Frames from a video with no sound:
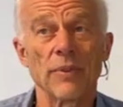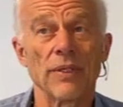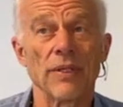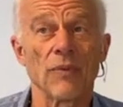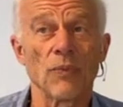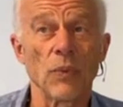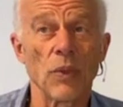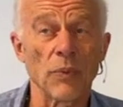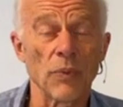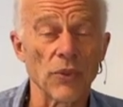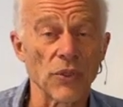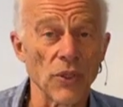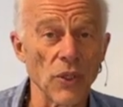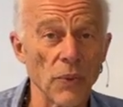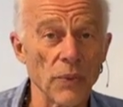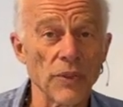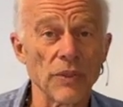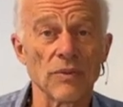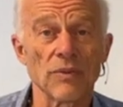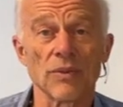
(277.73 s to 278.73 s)
and what we're
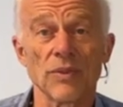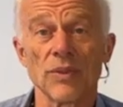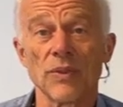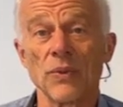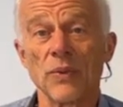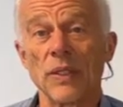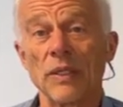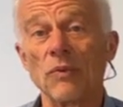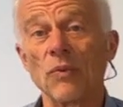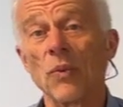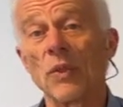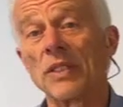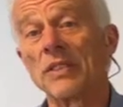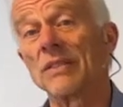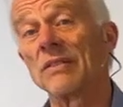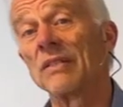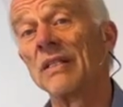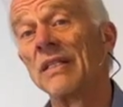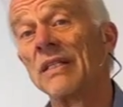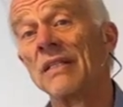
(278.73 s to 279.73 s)
going through and
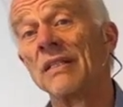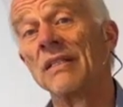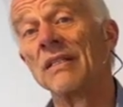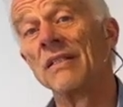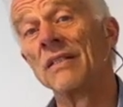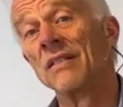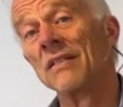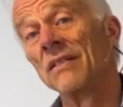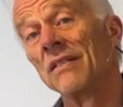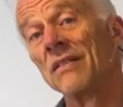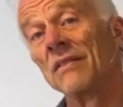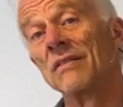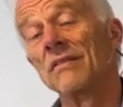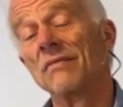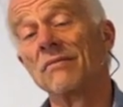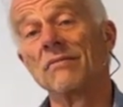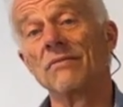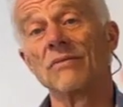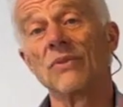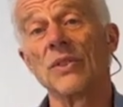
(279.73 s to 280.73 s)

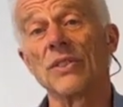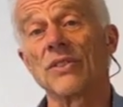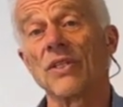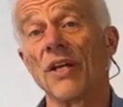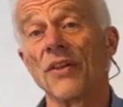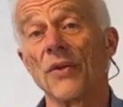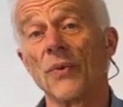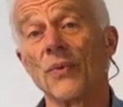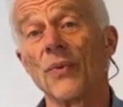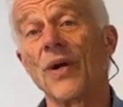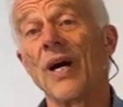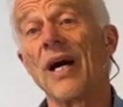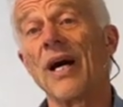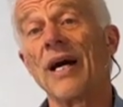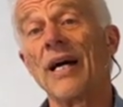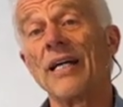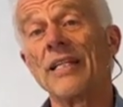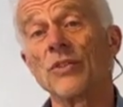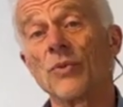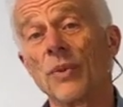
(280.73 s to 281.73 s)
what's on the
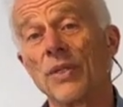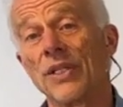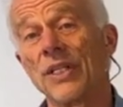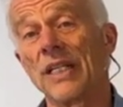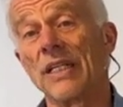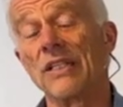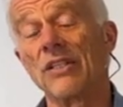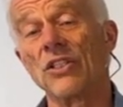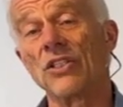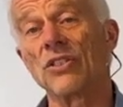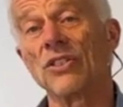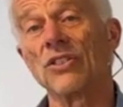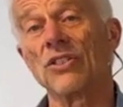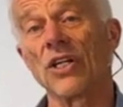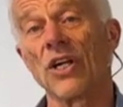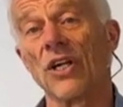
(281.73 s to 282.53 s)
rise, what are the conditions in